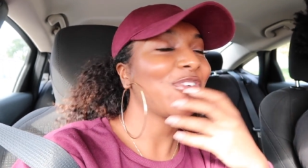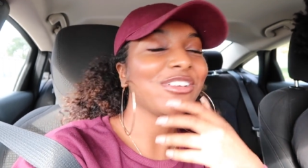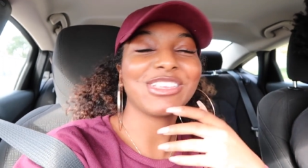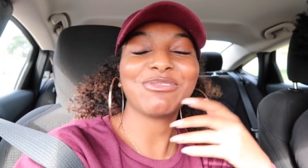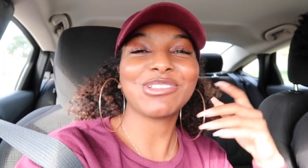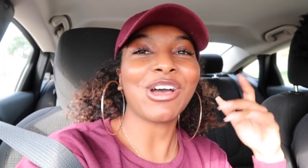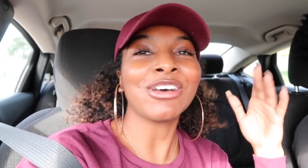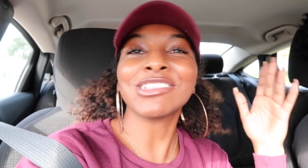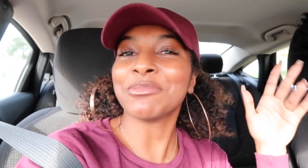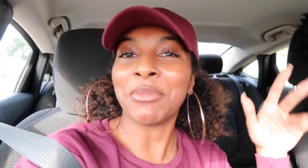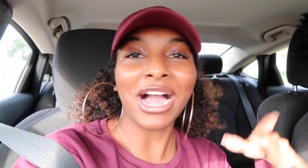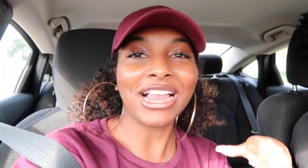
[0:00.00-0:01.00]
first he was all
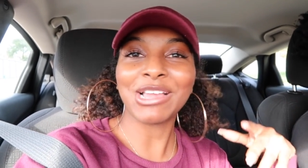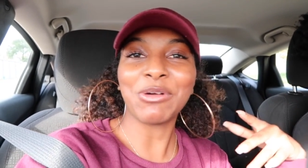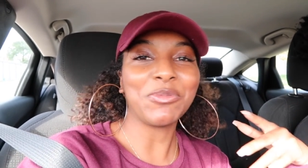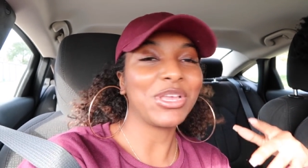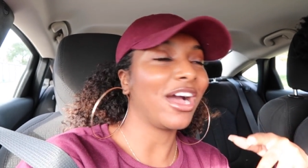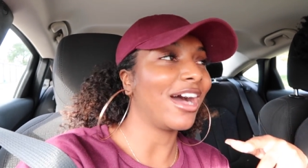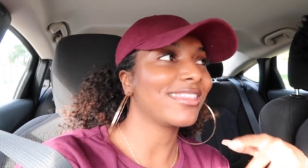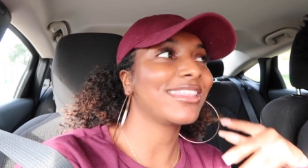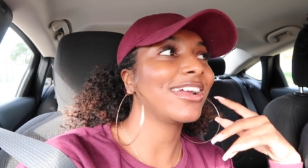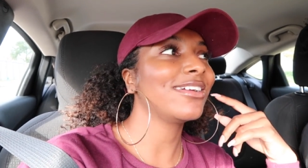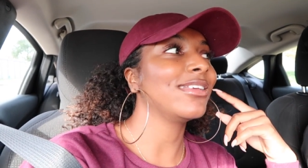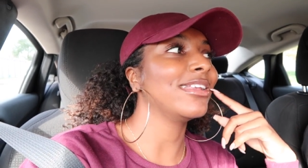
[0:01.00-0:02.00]
smiling when we got
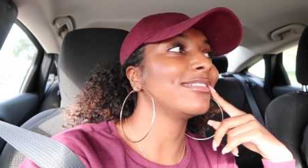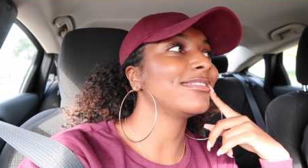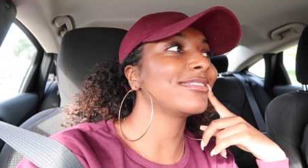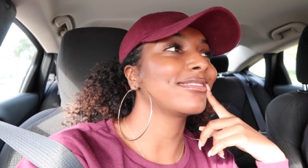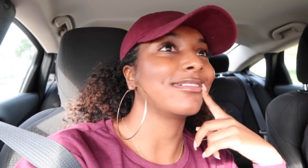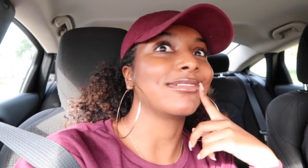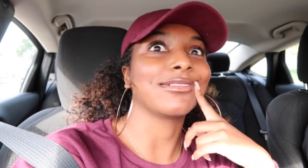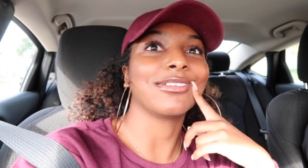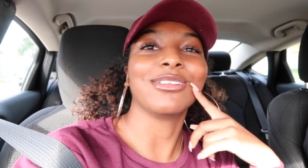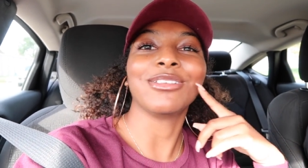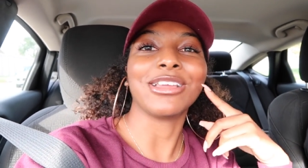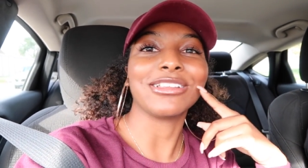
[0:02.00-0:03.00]
there, then it just started
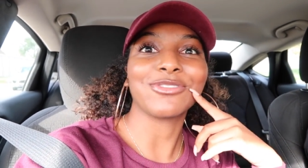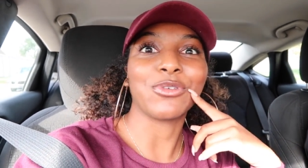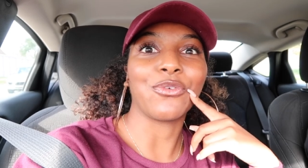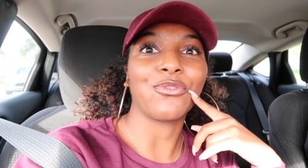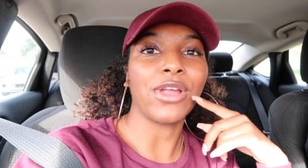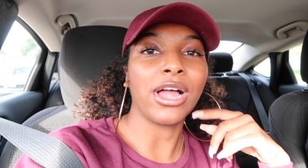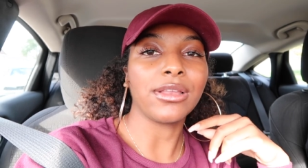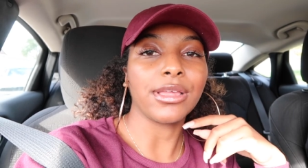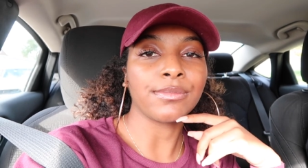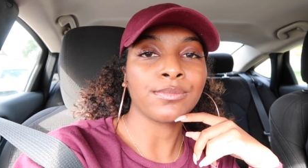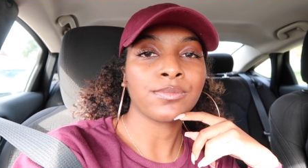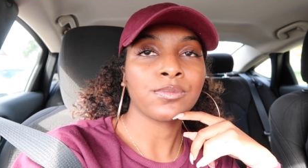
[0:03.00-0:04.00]
getting like to a frown,
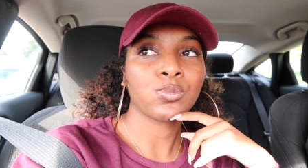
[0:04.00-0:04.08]
like